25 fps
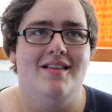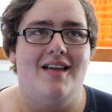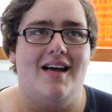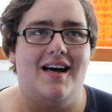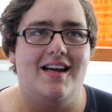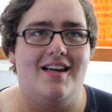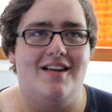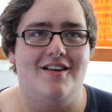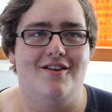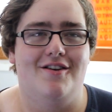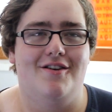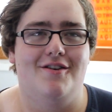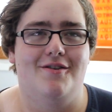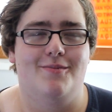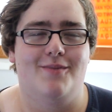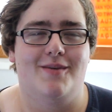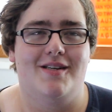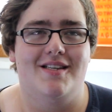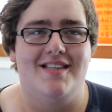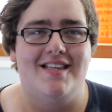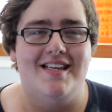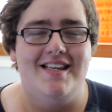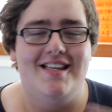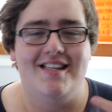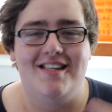I don't know,
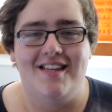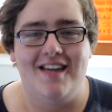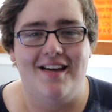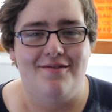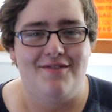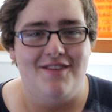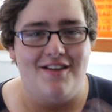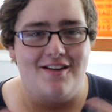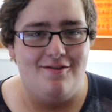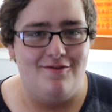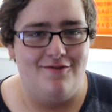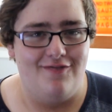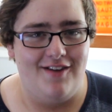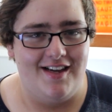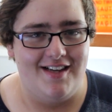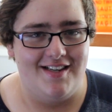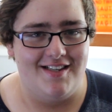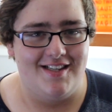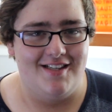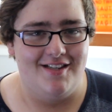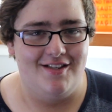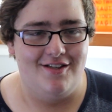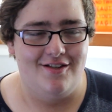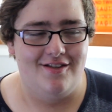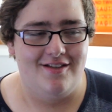because he didn't have the
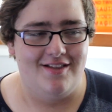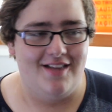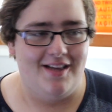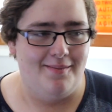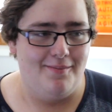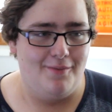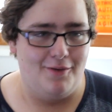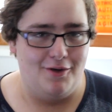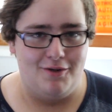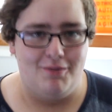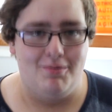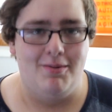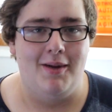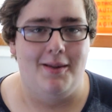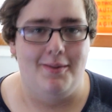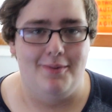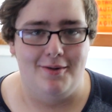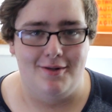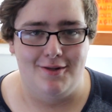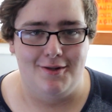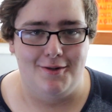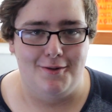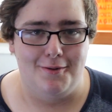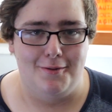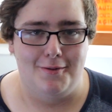advantage that most
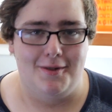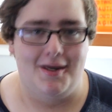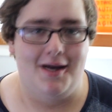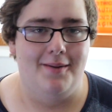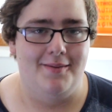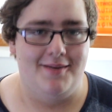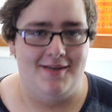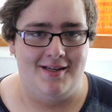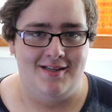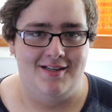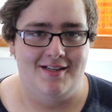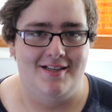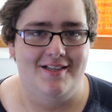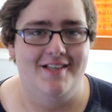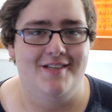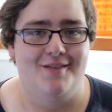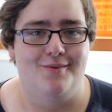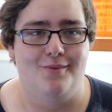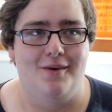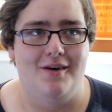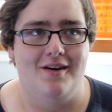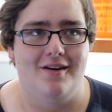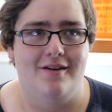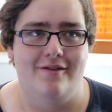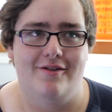people do coming into
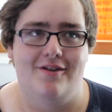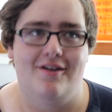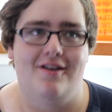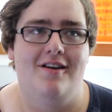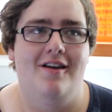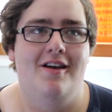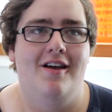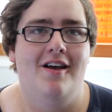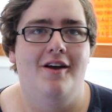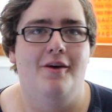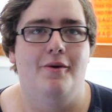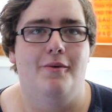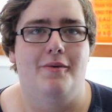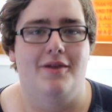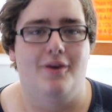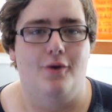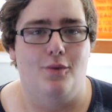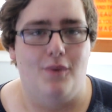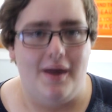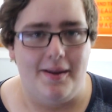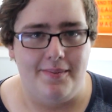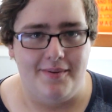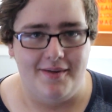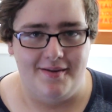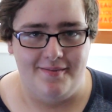this world with a
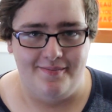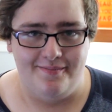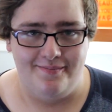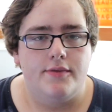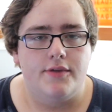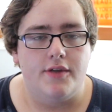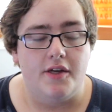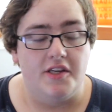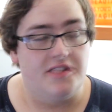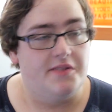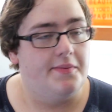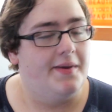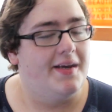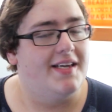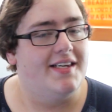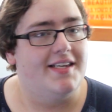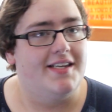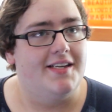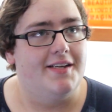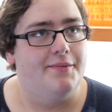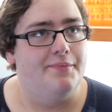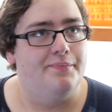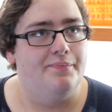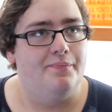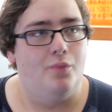weapon. So it's about
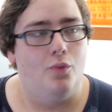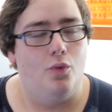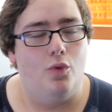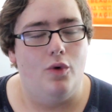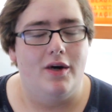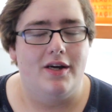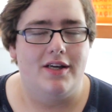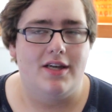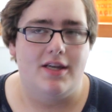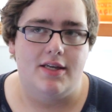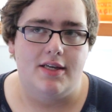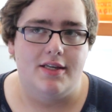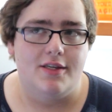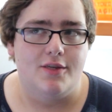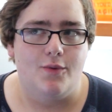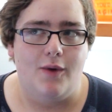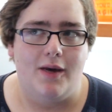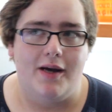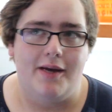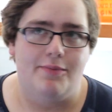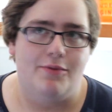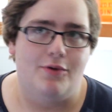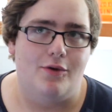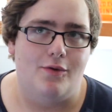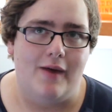him working his
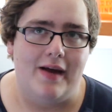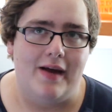way up the